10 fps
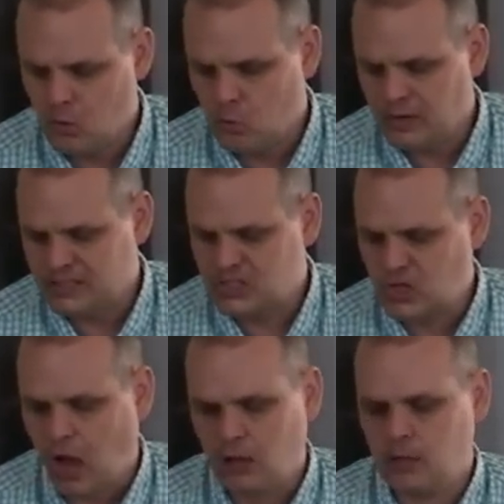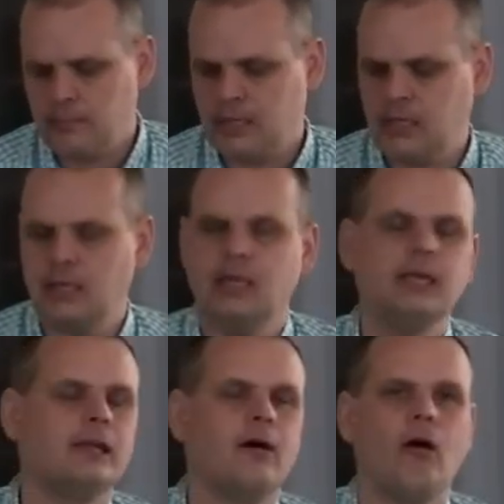with Solomon
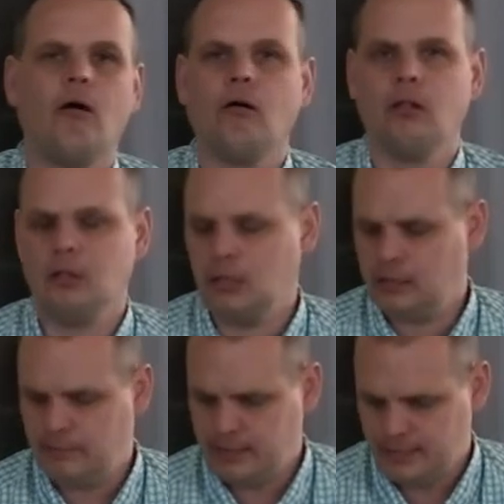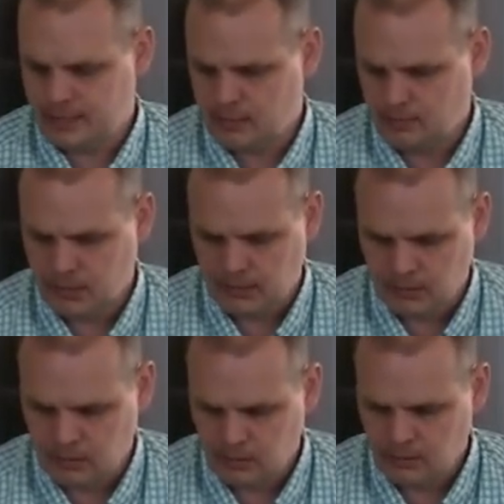in all of his
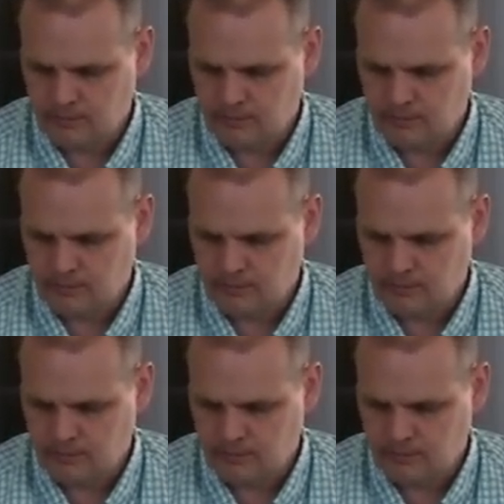splendor.